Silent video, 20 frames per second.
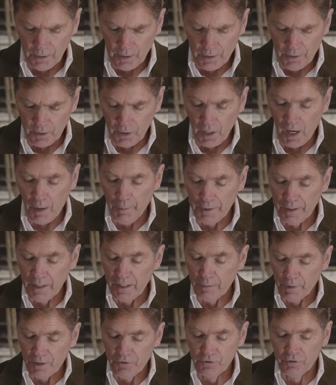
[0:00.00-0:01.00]
The nominee
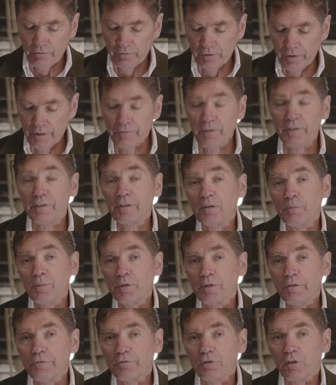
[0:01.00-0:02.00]
must have lived in the
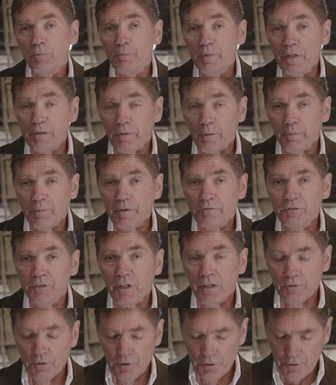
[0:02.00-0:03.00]
community for a minimum of
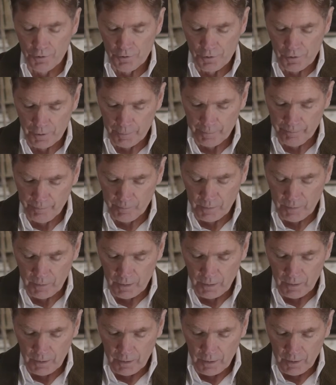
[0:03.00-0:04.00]
10 years.
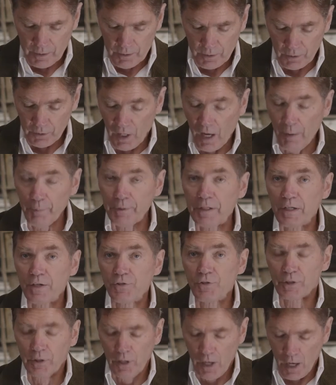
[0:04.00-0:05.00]
The
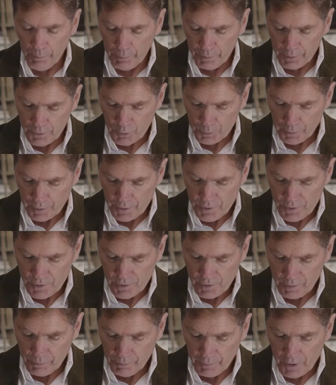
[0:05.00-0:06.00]
nominee's
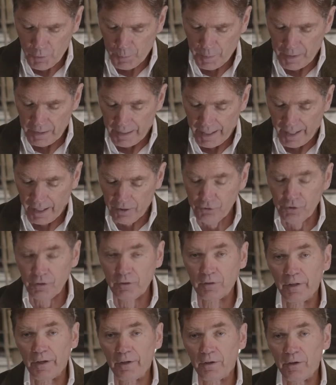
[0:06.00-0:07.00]
accomplishments must be
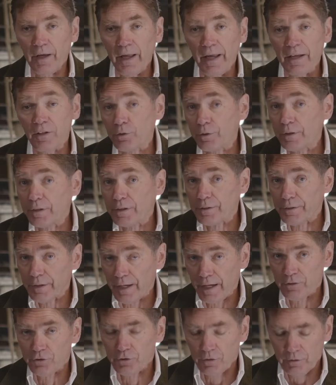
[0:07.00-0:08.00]
national and or
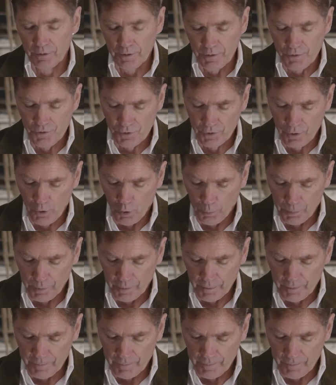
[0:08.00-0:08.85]
international in scope.